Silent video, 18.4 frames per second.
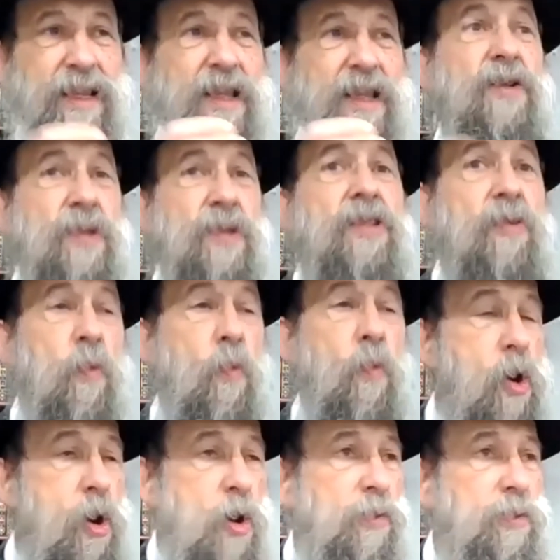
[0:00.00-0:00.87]
in this
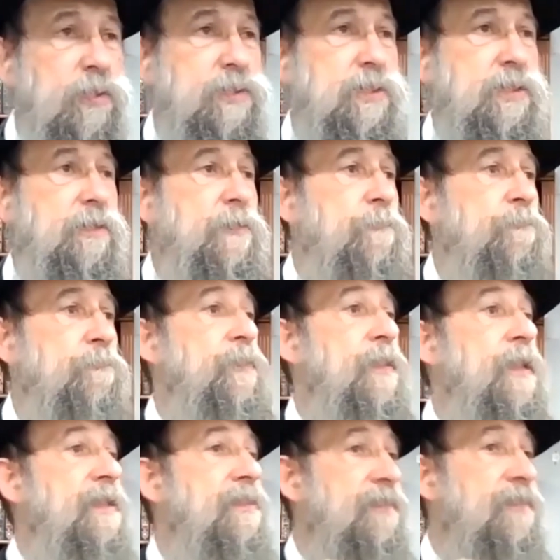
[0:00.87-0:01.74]
world
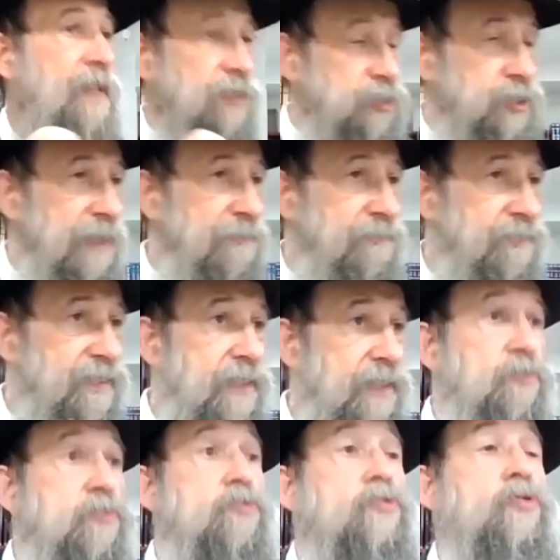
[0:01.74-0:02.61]
is, Hashem
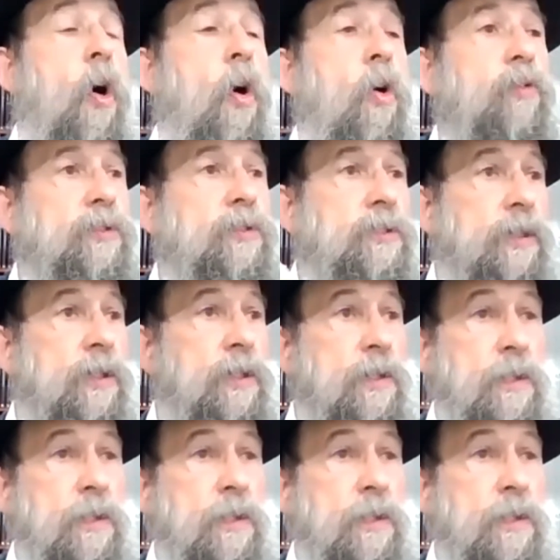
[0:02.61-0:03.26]
says, don't